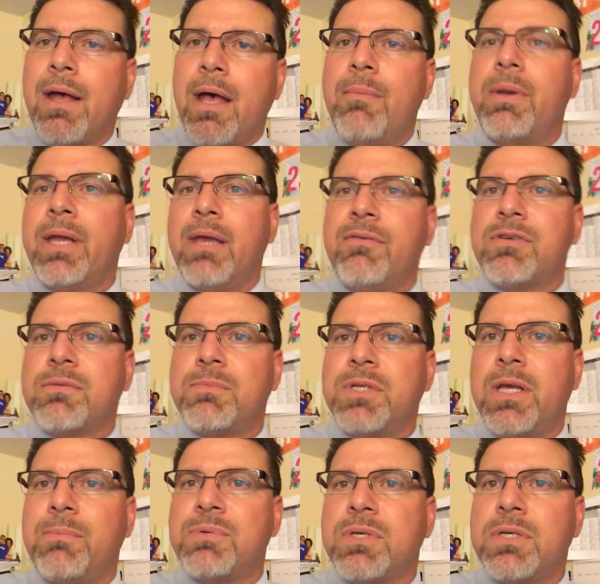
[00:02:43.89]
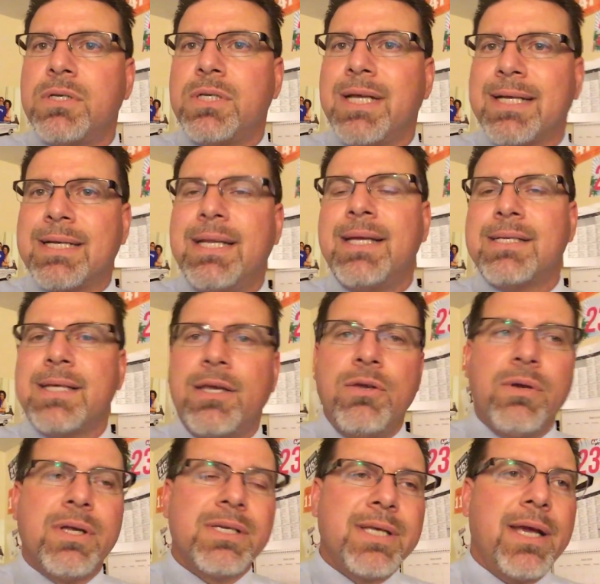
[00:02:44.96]
I'm going to give you some tips and techniques that
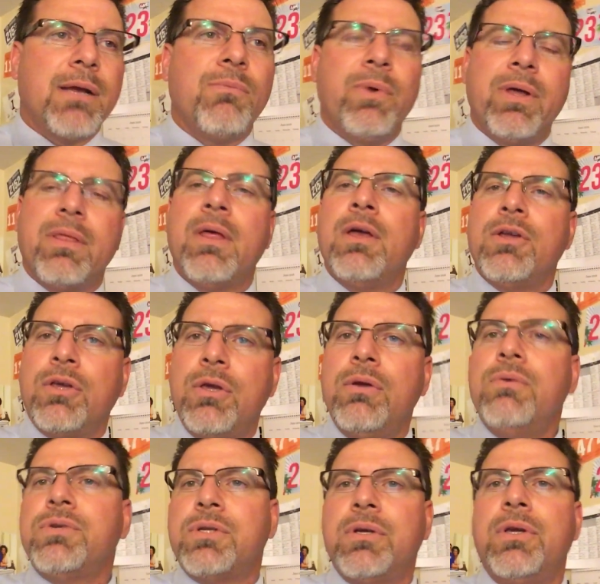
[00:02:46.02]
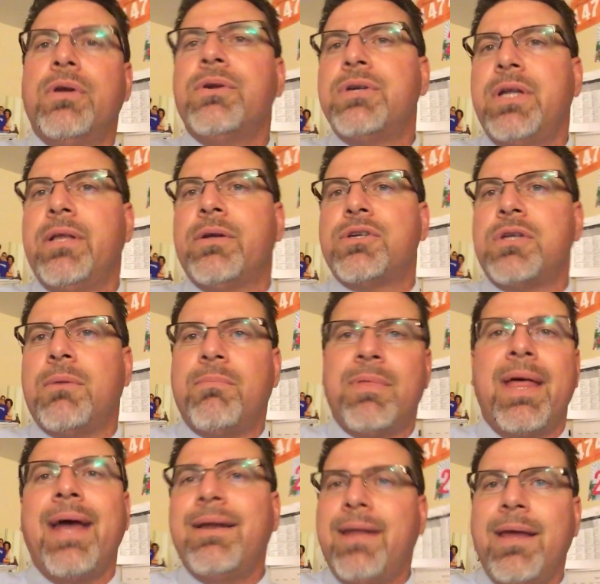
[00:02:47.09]
you can take with you to your dealership
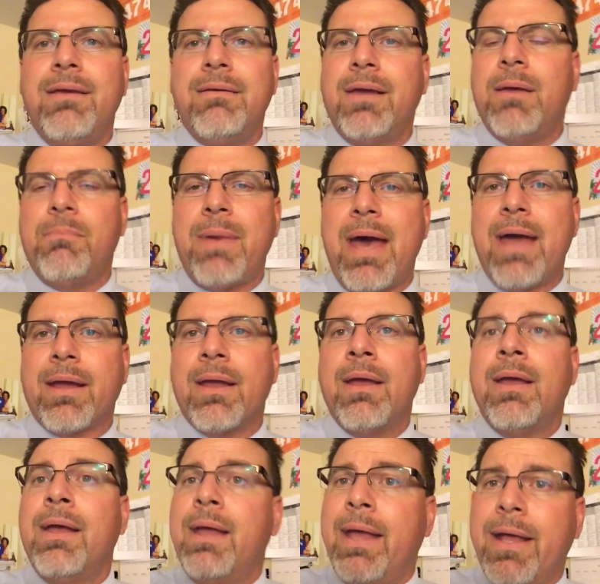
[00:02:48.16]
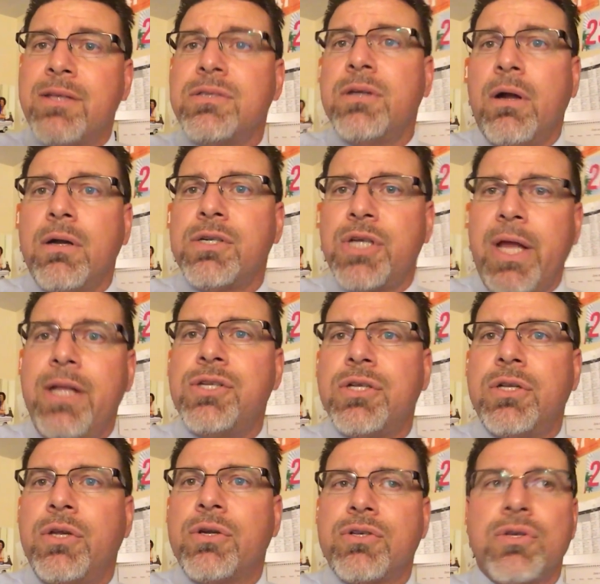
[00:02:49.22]
that day you get back and start
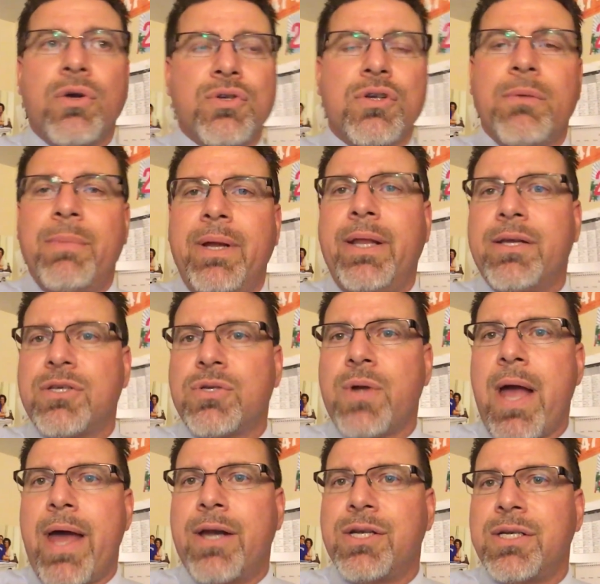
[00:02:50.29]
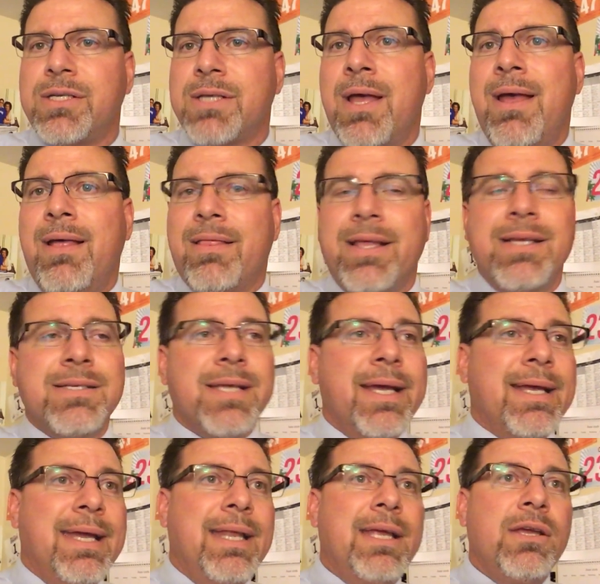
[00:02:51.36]
changing your social media strategies. Things
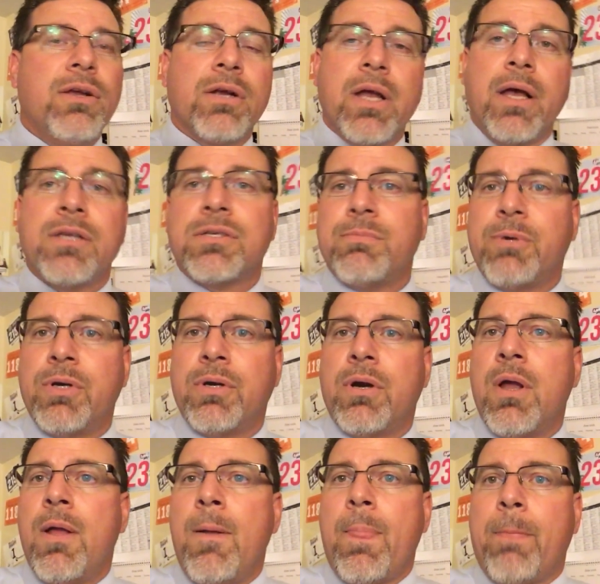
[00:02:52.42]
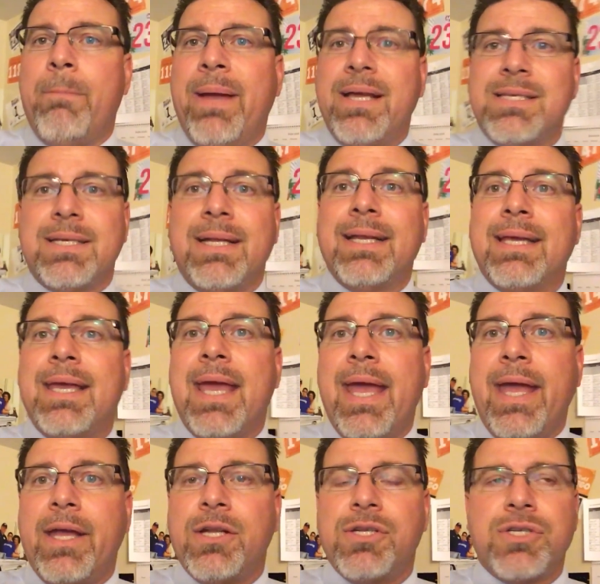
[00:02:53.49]
like getting your customer base
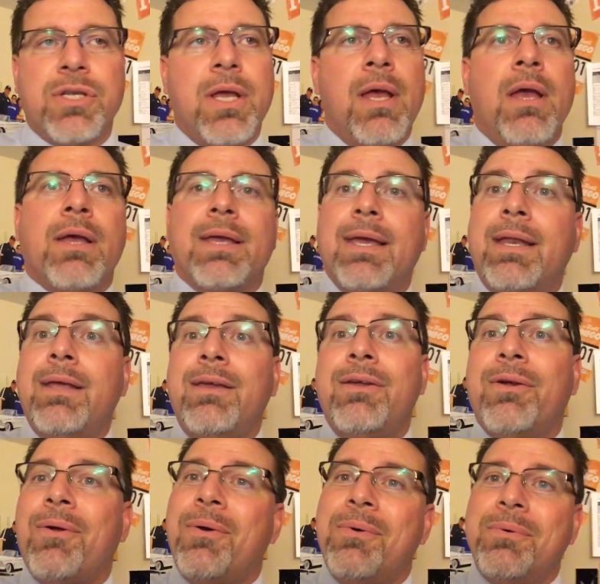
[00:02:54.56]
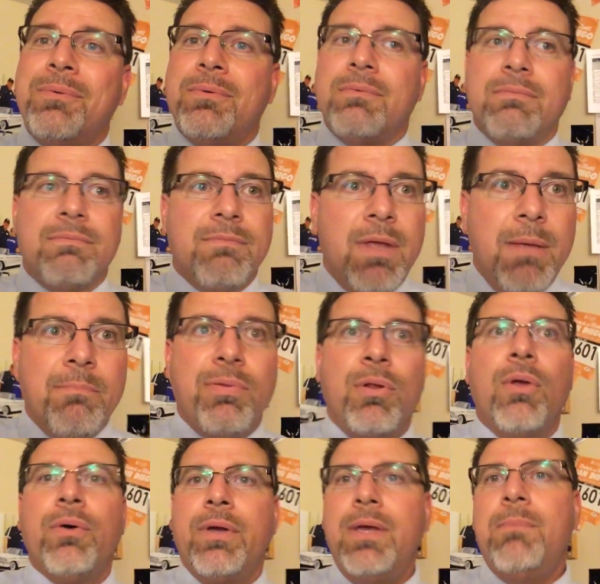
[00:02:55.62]
engaged, getting your own
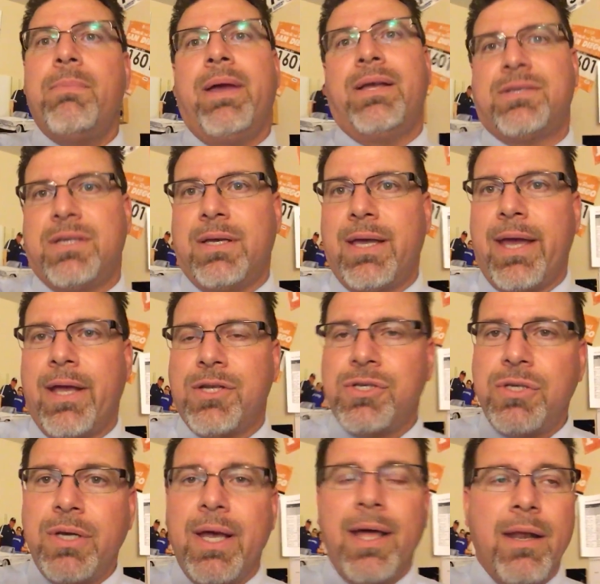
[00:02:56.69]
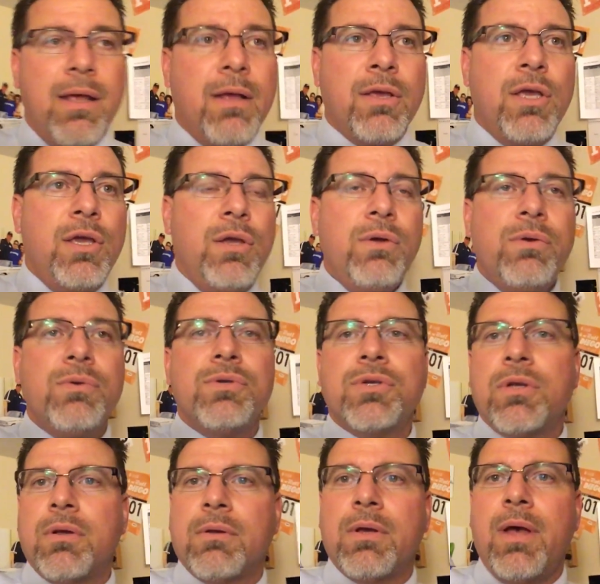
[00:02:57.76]
employee base engaged. You got a
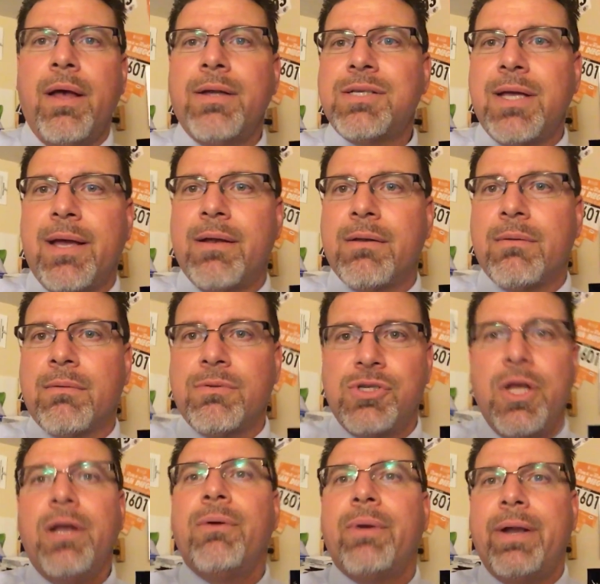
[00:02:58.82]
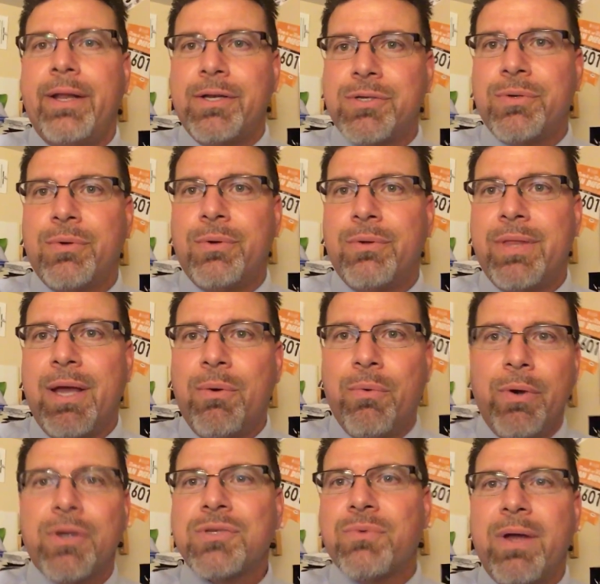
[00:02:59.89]
huge content generating tool that
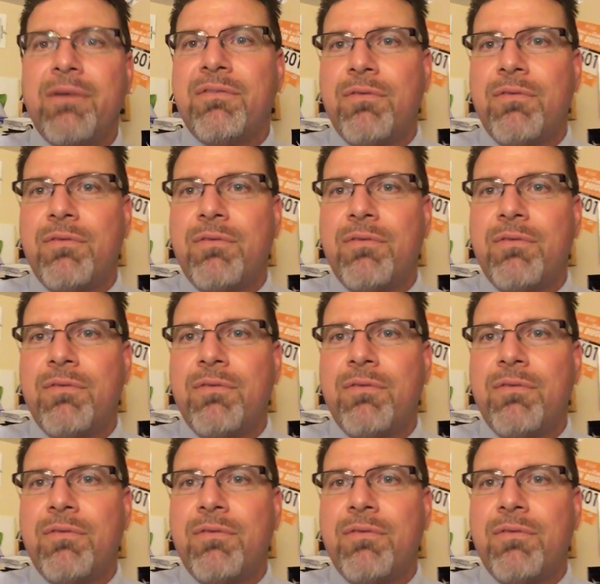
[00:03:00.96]
works right